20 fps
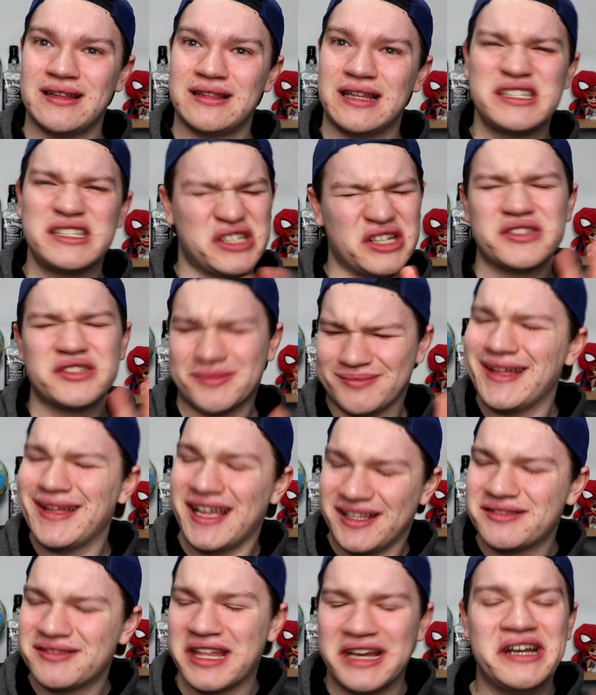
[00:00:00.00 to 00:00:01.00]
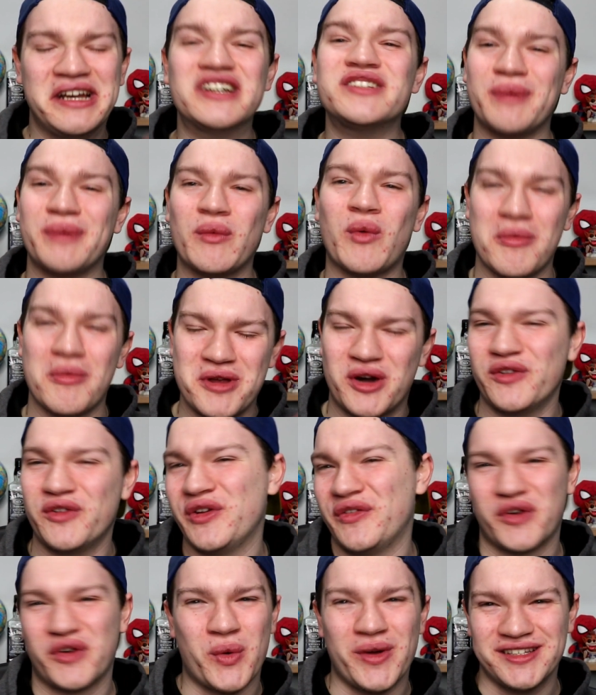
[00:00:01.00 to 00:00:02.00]
Let's just... here's my 1 minute
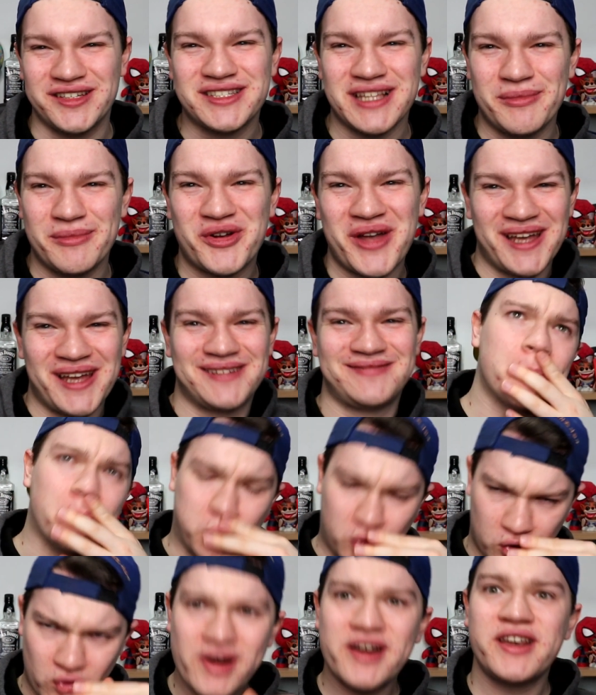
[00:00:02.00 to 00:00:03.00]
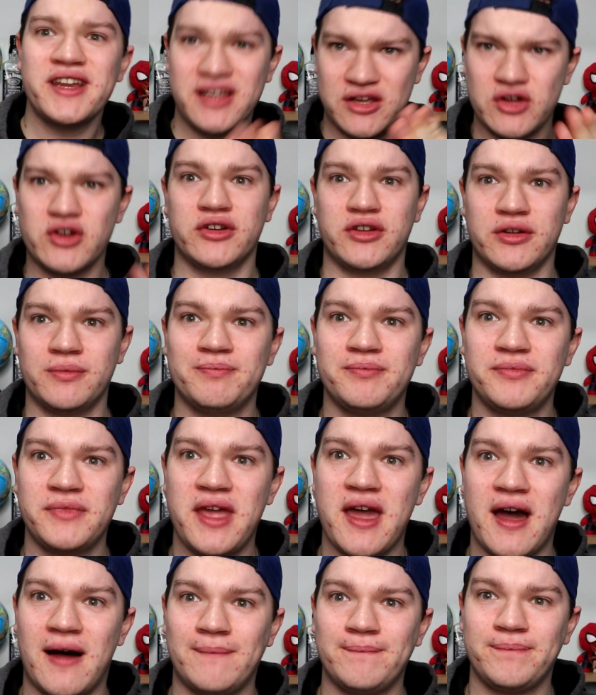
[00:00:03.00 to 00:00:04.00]
review for Queen Slim, okay? Pretty good.
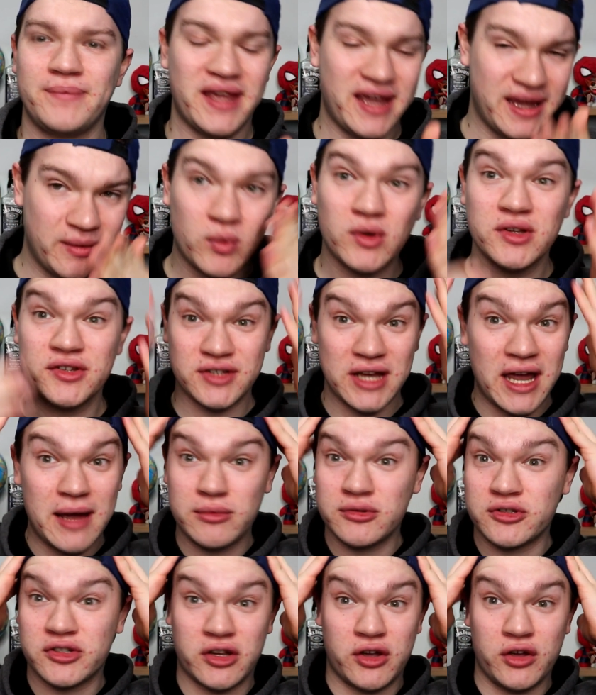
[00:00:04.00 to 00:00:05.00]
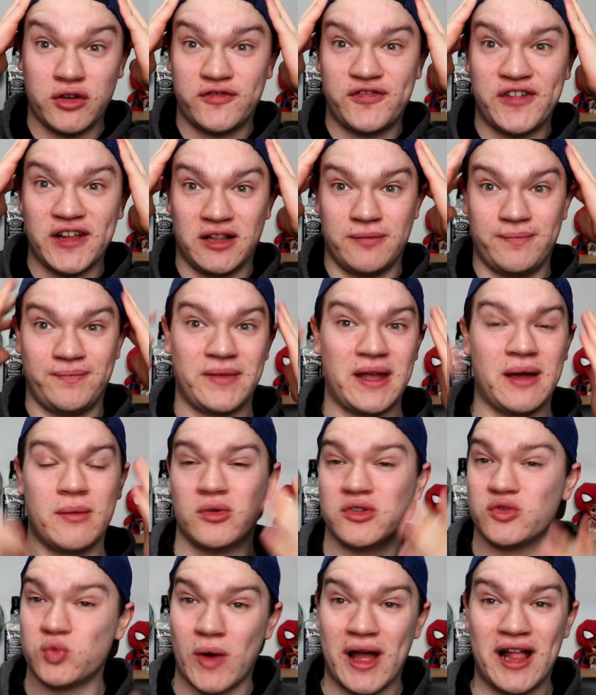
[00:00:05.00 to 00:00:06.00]
Yeah, it was a good film. It
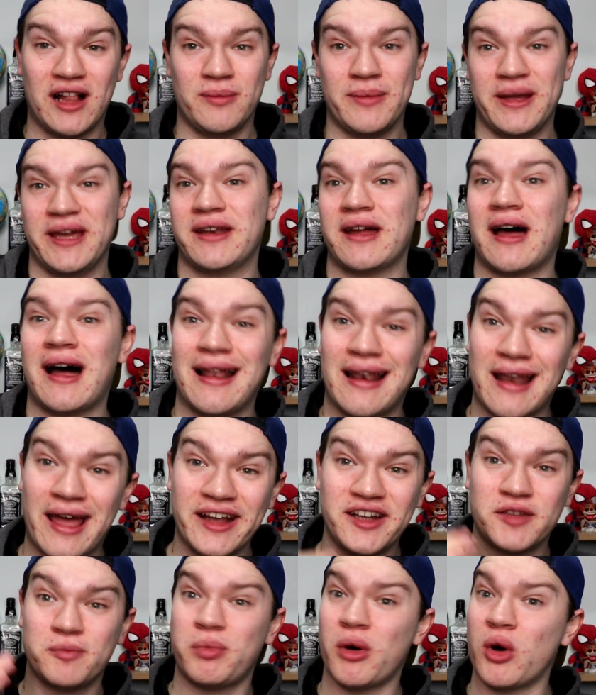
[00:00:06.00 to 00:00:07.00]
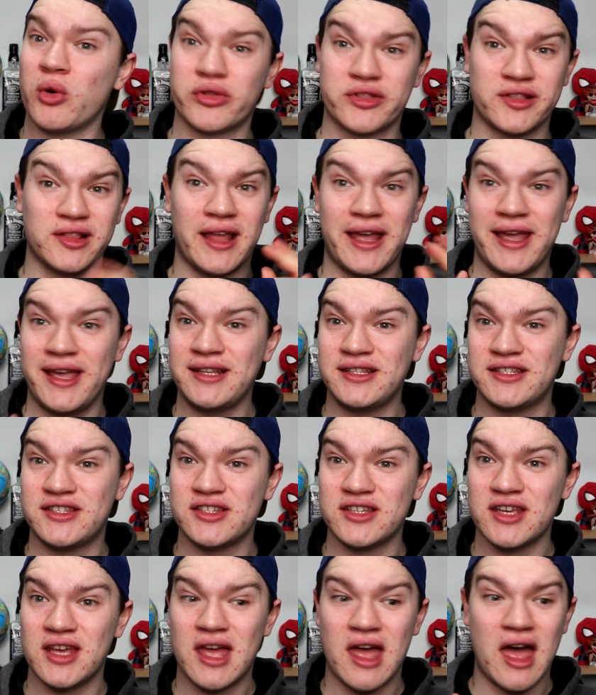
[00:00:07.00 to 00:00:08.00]
was well made. I liked both
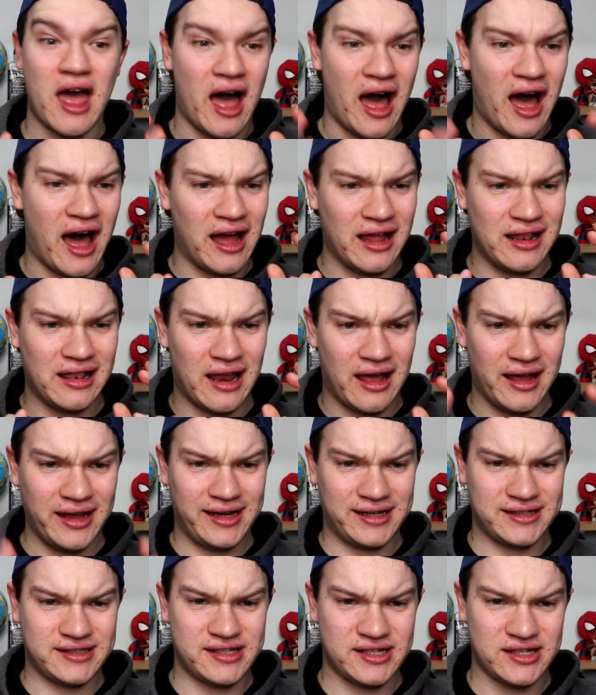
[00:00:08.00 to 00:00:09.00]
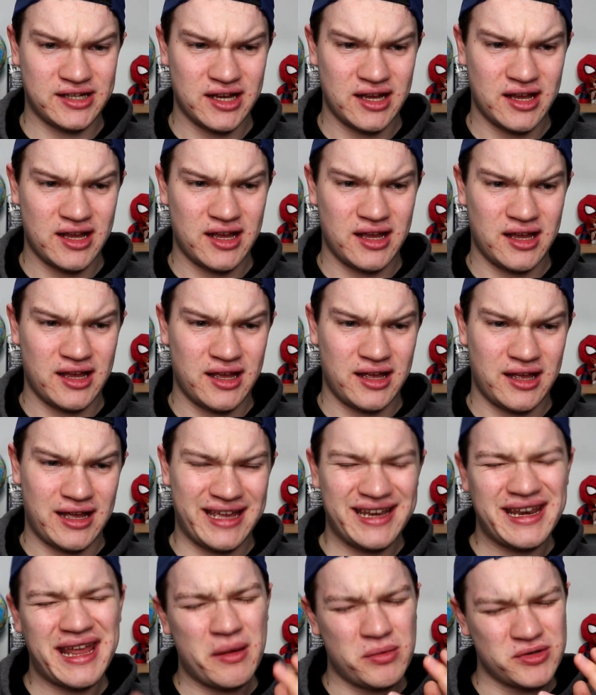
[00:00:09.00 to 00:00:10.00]
leads. I liked...
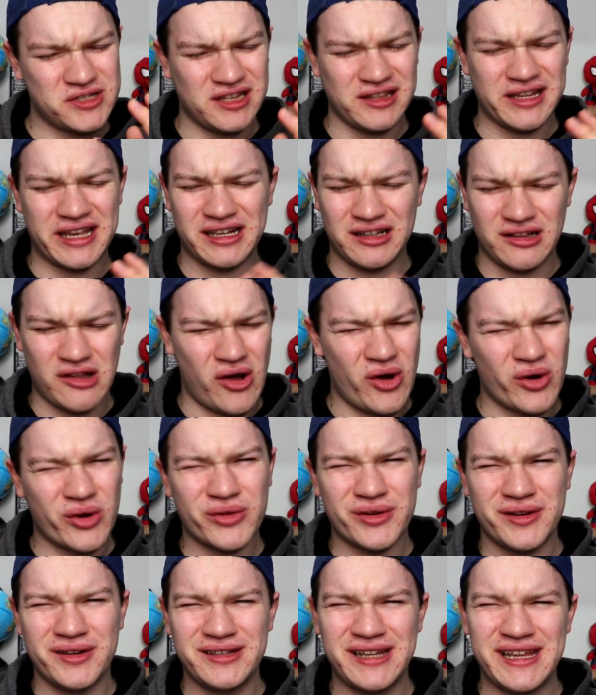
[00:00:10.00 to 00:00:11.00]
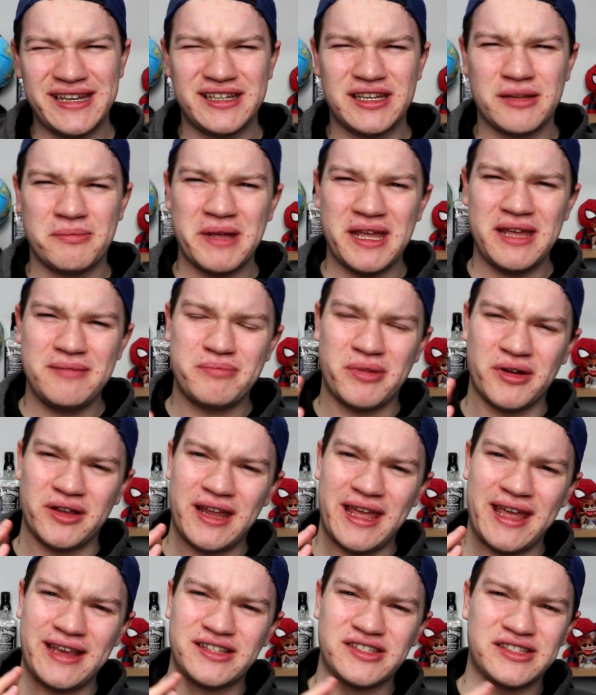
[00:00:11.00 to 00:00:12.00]
It was a little longer than it needed to be,
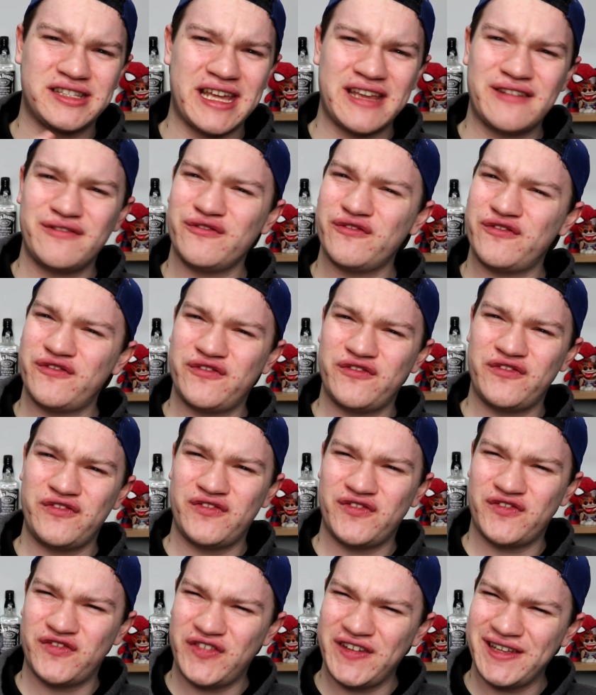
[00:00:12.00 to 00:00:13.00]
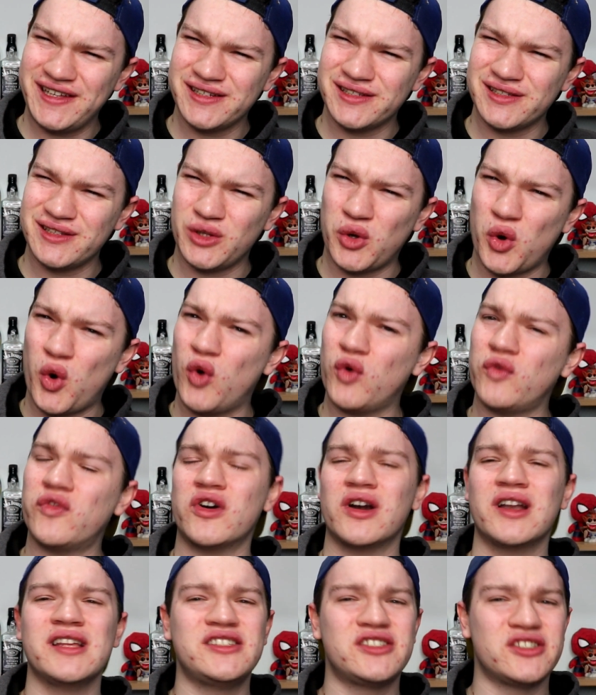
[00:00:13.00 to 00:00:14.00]
but it didn't feel overly